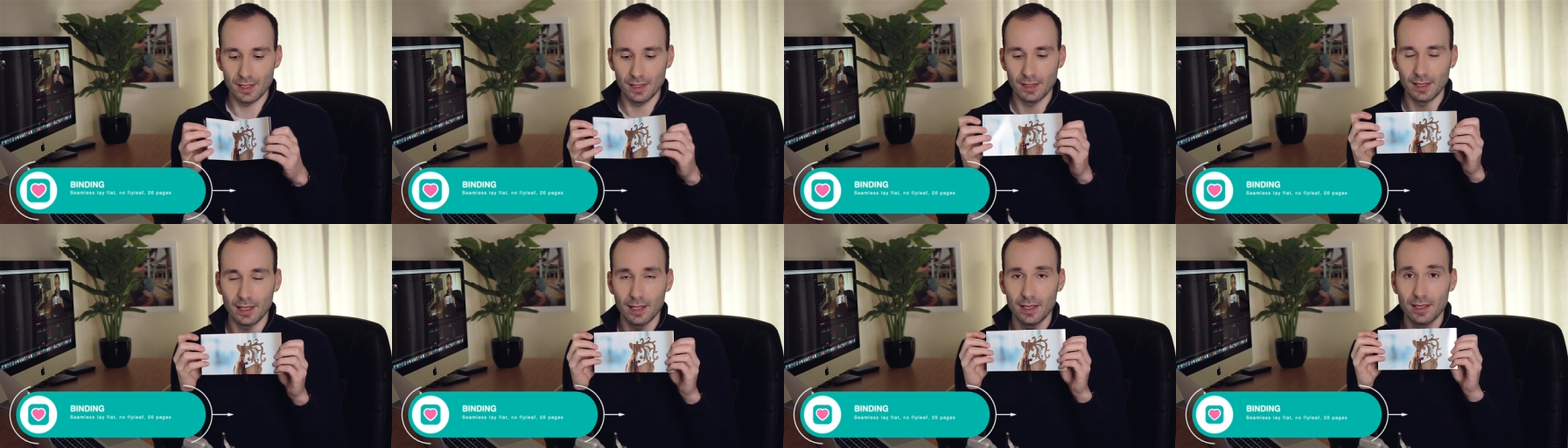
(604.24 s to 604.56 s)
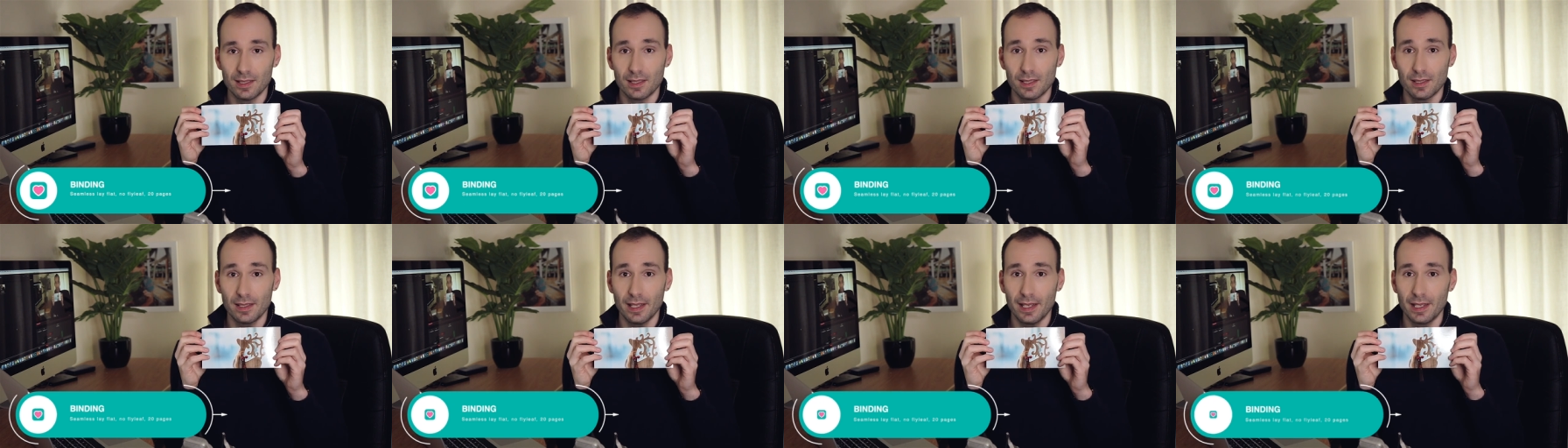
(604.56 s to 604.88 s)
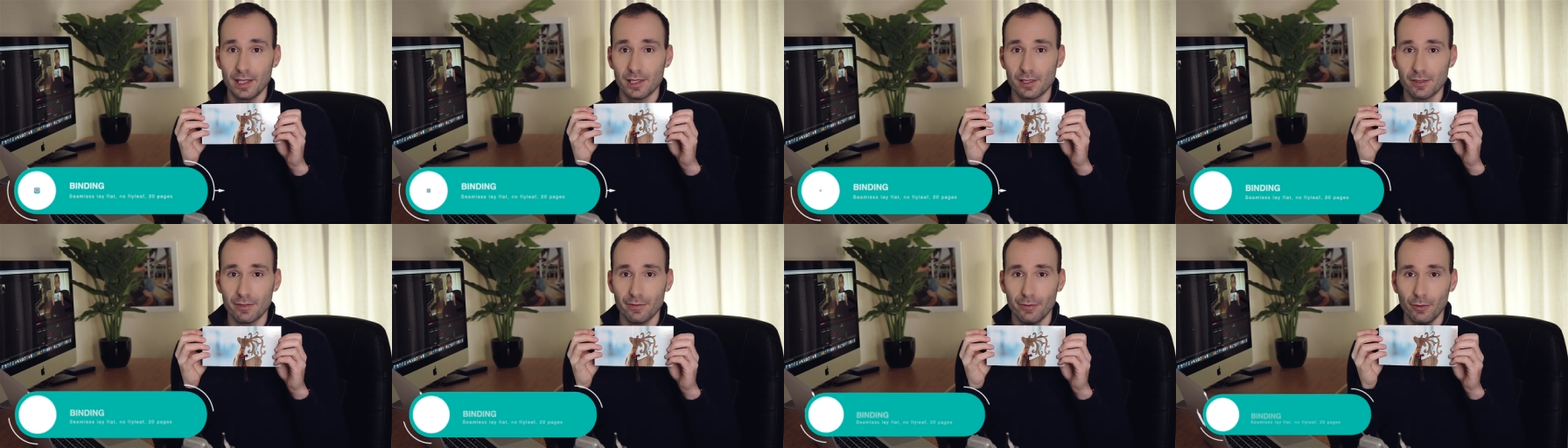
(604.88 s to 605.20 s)
that it
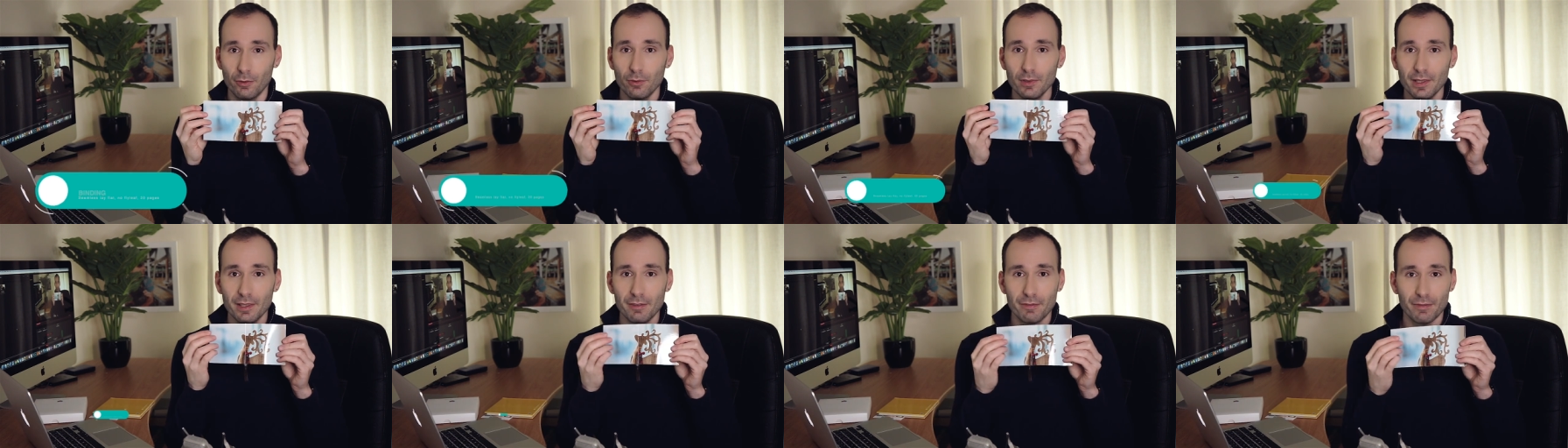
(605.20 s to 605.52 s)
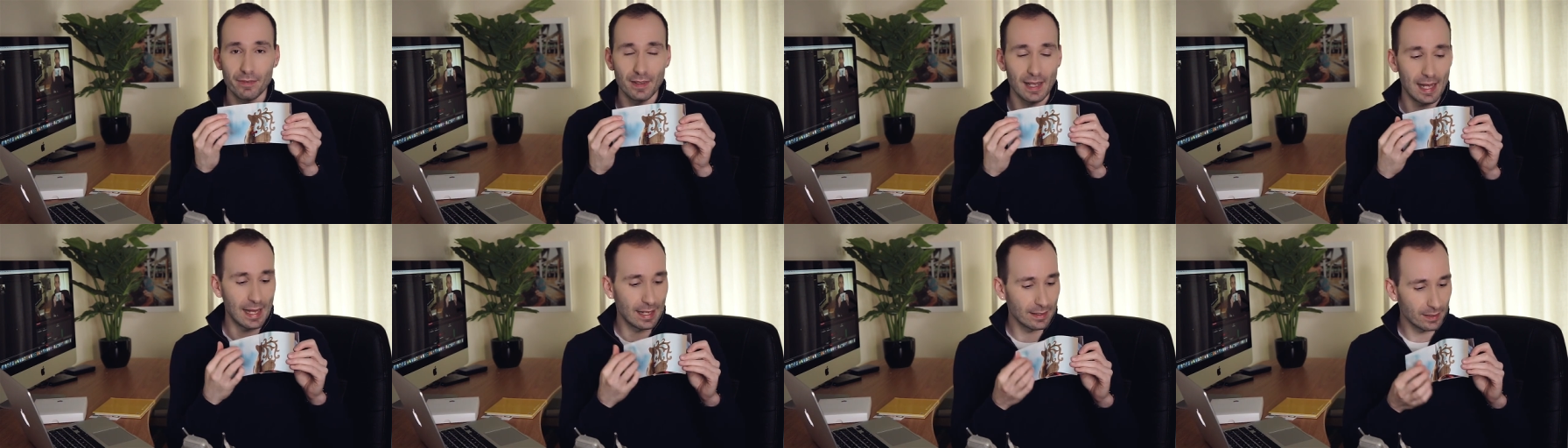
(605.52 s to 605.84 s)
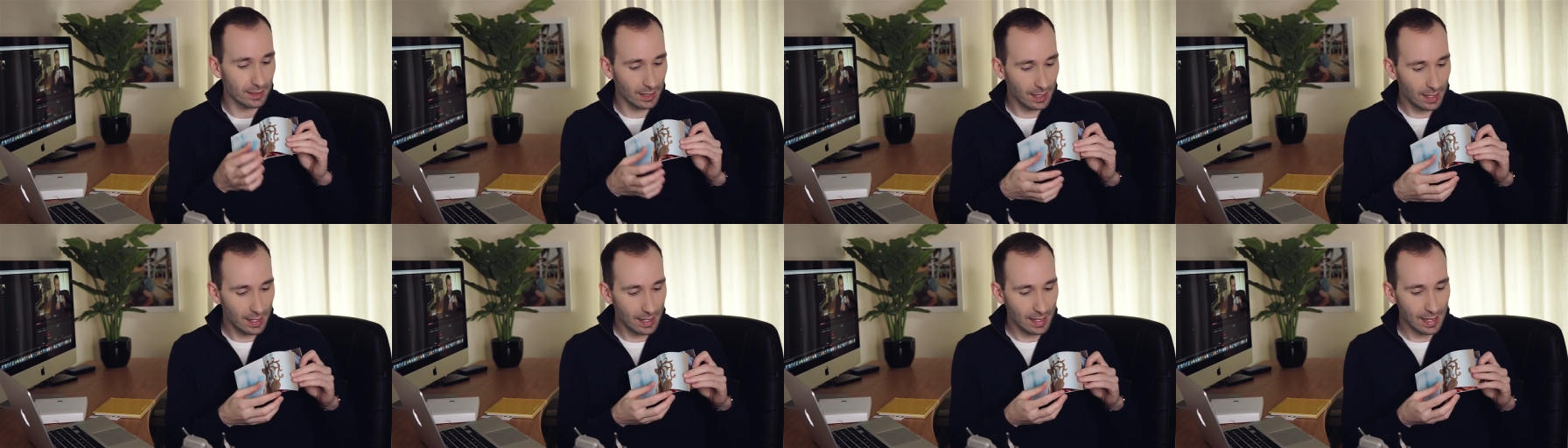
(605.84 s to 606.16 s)
stays fully flat
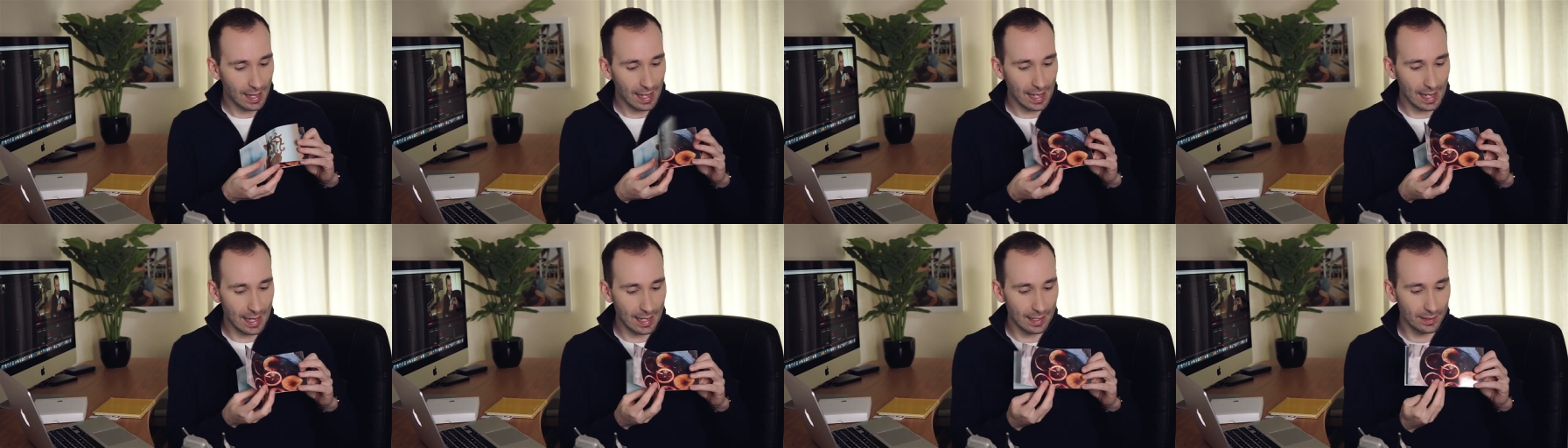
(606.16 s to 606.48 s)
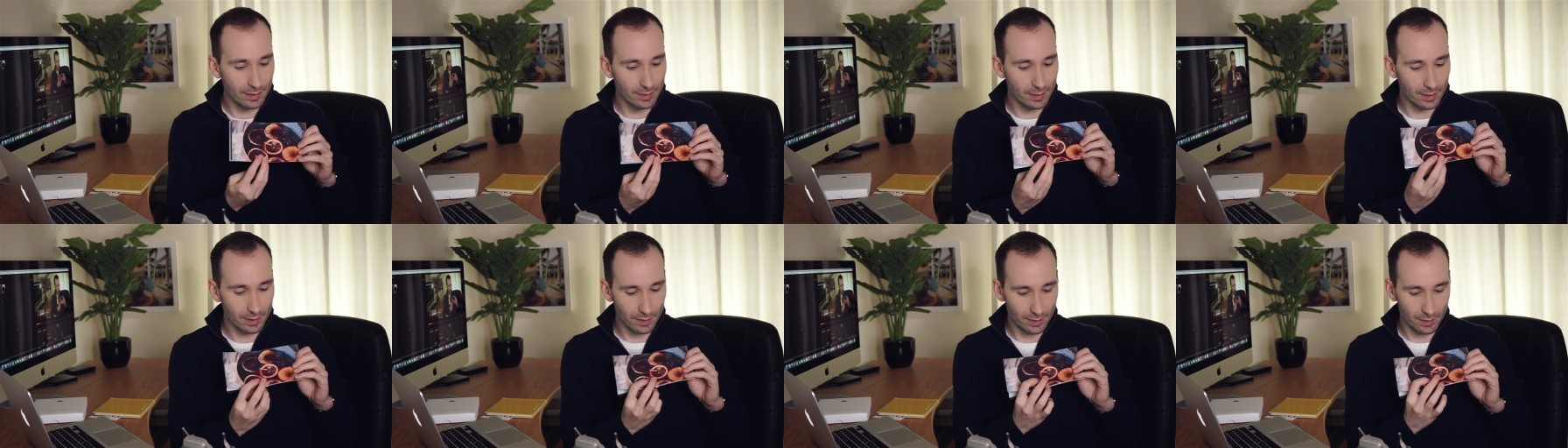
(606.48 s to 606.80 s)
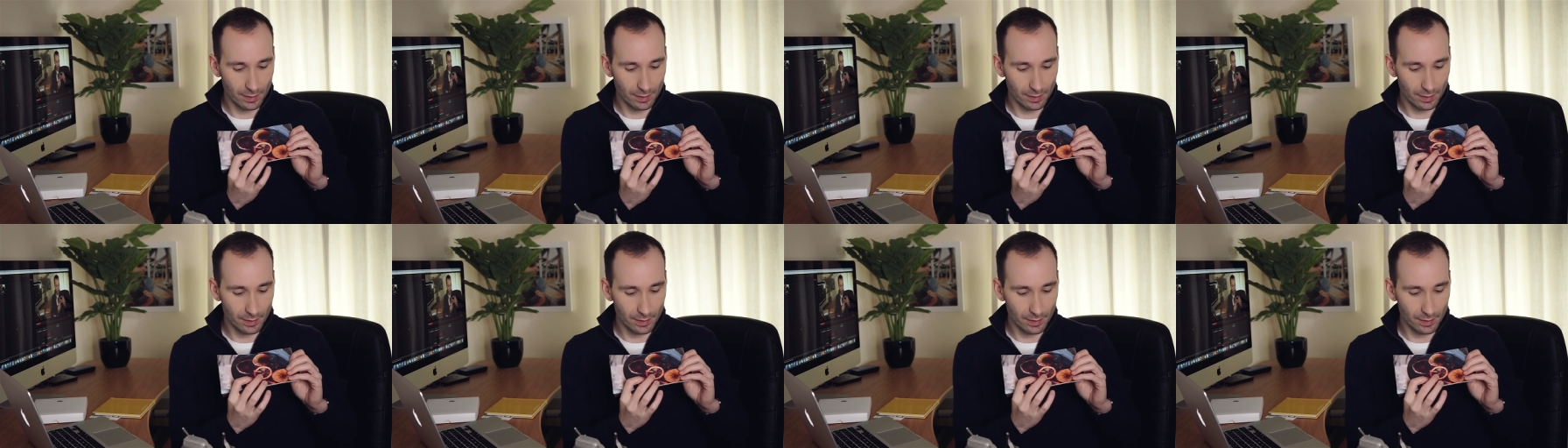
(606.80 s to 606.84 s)
and